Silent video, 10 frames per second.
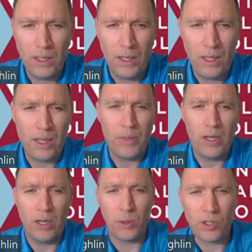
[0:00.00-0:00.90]
There'll be
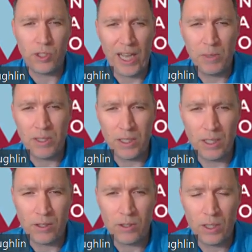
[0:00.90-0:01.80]
also assignments in
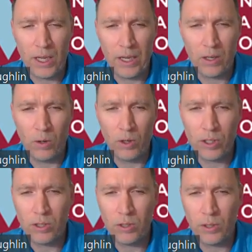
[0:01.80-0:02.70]
this
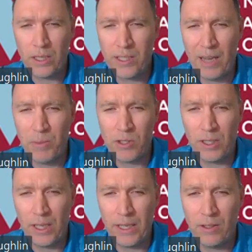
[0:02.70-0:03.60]
course. So the assignments
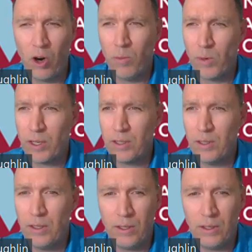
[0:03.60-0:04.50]
are like homework
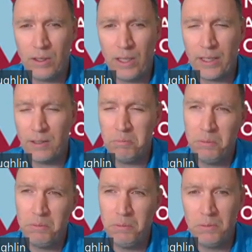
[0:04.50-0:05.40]
or like
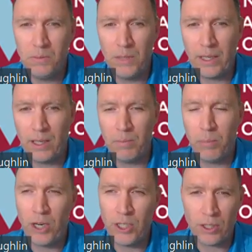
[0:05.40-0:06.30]
little
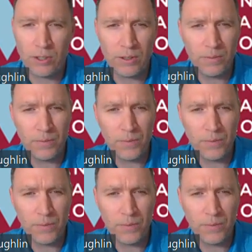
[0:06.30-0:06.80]
projects.